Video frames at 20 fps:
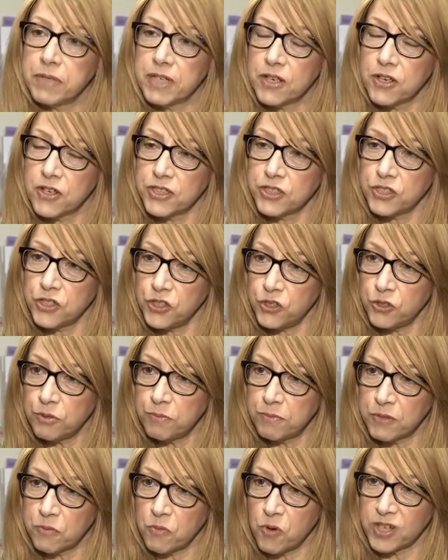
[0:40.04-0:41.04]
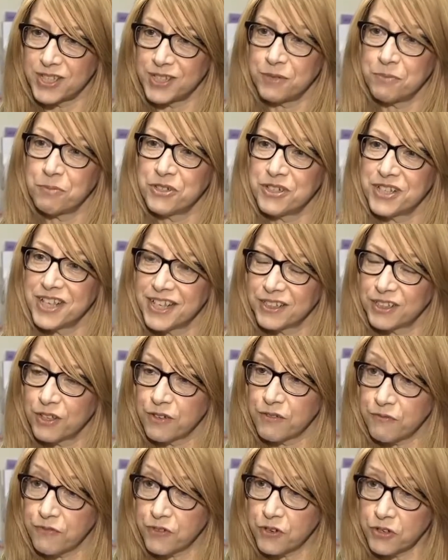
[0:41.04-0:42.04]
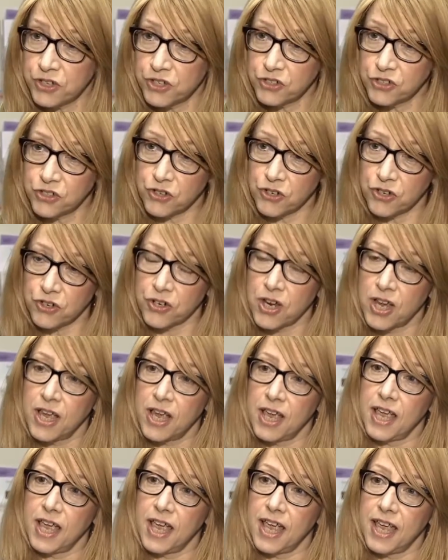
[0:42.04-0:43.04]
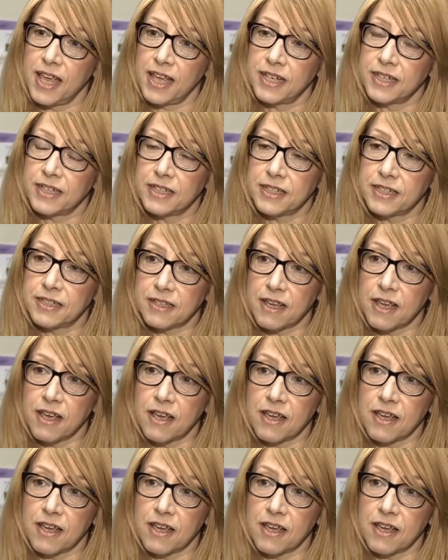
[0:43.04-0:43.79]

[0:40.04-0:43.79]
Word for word: Because a human wants to protect their furniture and